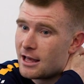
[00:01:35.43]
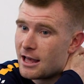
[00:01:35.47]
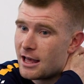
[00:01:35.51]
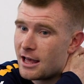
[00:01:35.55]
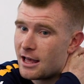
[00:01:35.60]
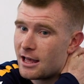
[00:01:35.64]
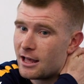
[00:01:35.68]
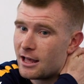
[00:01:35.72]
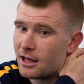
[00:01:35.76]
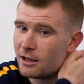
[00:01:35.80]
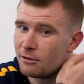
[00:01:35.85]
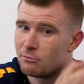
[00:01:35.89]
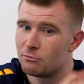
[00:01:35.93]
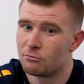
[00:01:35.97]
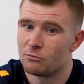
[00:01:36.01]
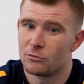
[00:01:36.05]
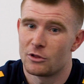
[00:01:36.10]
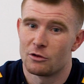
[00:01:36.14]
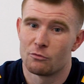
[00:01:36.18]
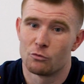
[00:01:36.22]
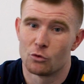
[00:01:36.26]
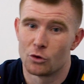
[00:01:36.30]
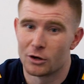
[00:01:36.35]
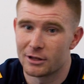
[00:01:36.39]
Um,
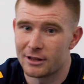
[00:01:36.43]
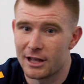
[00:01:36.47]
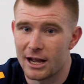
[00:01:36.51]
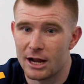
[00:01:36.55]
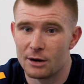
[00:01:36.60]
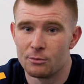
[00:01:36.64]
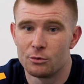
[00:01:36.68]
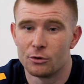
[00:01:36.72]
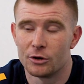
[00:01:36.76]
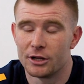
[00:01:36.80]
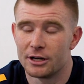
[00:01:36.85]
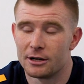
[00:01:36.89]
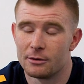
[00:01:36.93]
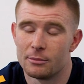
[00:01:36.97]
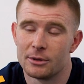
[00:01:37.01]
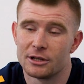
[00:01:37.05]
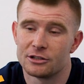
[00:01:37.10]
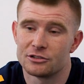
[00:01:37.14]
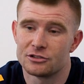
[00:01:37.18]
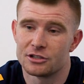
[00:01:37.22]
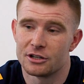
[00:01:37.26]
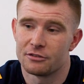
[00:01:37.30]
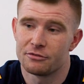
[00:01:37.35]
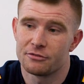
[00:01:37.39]
they've worked hard, putting in a
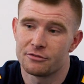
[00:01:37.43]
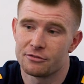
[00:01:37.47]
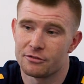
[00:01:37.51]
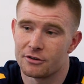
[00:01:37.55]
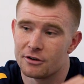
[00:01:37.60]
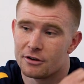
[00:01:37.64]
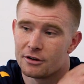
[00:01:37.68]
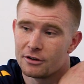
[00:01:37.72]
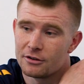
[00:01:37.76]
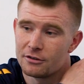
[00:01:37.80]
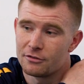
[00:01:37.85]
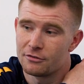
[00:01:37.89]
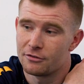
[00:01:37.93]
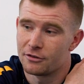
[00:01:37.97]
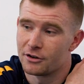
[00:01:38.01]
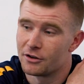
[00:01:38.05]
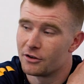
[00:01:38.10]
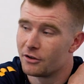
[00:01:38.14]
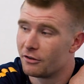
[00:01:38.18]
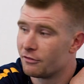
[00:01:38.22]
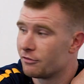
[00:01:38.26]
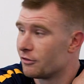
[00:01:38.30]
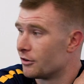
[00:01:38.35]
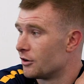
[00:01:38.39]
big shift for for
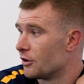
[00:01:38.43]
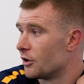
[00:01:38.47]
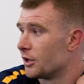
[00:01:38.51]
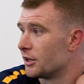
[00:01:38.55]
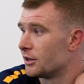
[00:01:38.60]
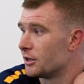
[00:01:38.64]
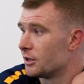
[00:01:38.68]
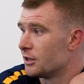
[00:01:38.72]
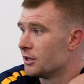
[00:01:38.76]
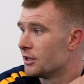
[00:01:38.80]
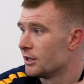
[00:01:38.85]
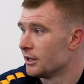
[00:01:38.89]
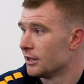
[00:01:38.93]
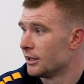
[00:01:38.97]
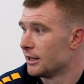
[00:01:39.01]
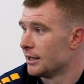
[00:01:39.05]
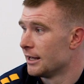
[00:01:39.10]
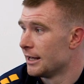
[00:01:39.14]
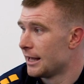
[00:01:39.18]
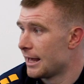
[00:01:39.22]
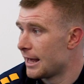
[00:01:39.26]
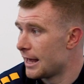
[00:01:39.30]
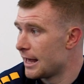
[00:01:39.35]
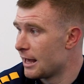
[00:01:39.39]
for 90
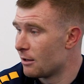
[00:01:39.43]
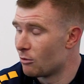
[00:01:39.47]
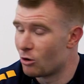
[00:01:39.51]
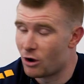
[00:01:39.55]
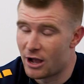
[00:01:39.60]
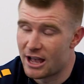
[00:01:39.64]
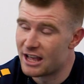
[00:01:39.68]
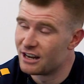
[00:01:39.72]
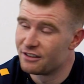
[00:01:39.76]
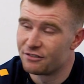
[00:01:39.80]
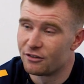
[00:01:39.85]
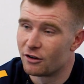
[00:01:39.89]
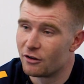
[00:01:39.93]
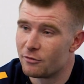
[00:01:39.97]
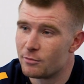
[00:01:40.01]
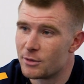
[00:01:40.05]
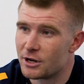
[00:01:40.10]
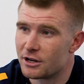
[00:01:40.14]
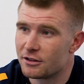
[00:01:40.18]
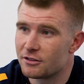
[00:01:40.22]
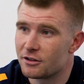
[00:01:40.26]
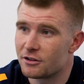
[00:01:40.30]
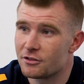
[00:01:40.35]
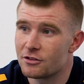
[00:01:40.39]
um, or 85
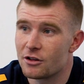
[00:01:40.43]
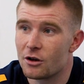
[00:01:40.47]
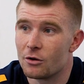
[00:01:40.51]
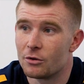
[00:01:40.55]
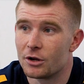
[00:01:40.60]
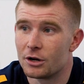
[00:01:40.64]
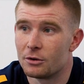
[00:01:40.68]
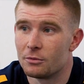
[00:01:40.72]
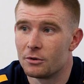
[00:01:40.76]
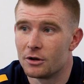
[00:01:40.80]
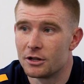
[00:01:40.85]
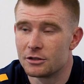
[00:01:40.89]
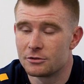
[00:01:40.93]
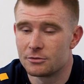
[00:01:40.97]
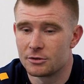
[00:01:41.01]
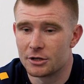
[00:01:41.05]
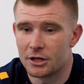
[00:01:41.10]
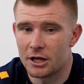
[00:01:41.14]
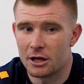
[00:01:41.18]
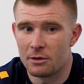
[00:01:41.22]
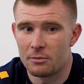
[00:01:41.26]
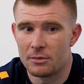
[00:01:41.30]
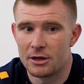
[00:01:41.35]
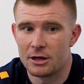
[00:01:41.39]
minutes or so when it was when
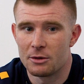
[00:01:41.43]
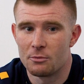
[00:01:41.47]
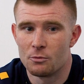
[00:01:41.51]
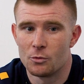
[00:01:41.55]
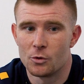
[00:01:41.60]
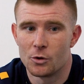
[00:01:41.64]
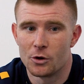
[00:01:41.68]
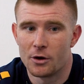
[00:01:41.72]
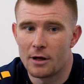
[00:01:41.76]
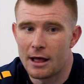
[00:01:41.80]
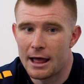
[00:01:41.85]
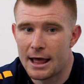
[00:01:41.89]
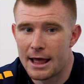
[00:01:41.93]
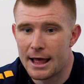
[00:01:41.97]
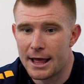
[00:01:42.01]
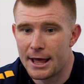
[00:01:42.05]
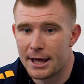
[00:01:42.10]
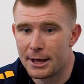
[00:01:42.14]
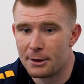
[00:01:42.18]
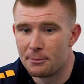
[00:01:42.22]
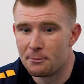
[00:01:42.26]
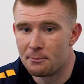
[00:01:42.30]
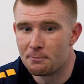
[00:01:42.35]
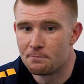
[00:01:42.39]
I came in. But
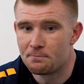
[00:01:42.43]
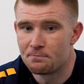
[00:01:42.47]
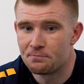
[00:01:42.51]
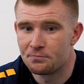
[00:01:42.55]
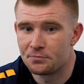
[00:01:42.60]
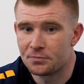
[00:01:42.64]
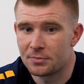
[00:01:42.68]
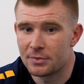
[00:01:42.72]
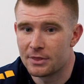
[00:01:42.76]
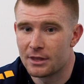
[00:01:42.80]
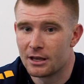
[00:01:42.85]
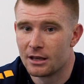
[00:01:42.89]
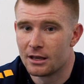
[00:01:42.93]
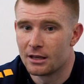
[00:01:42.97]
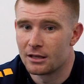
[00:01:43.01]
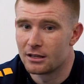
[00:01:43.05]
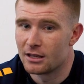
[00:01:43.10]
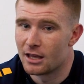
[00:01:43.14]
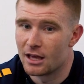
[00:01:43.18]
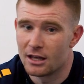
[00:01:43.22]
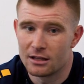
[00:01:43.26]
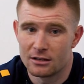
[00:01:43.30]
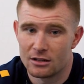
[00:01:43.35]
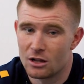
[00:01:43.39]
um,
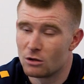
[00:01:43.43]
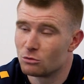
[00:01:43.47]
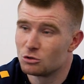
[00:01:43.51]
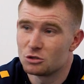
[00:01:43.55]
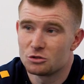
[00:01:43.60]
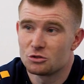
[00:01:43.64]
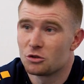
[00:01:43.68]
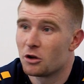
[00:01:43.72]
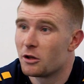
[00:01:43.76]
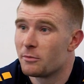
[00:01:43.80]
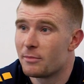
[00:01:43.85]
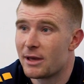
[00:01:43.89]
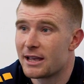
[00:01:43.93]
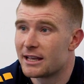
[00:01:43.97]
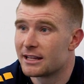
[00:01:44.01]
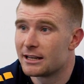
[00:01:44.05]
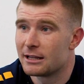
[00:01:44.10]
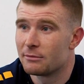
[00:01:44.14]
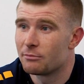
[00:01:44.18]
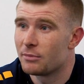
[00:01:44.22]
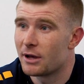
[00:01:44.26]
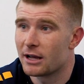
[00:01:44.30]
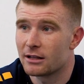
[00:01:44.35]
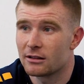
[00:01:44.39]
yeah, now just try and make
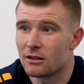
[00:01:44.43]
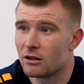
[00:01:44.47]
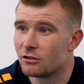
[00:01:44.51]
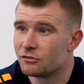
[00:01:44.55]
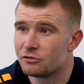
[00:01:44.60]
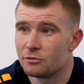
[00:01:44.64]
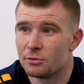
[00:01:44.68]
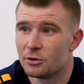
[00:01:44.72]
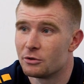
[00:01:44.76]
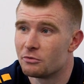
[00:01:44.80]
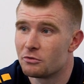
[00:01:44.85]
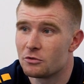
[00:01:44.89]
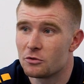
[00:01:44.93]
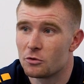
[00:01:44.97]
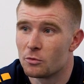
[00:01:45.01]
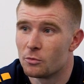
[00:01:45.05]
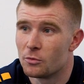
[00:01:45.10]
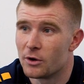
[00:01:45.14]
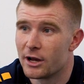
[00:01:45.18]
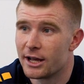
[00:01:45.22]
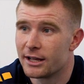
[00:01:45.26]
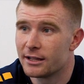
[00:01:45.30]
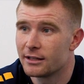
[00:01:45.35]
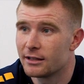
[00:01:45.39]
an impact, contribute in
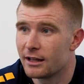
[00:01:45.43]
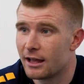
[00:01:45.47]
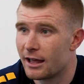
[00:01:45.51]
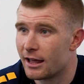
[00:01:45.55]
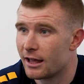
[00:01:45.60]
some way.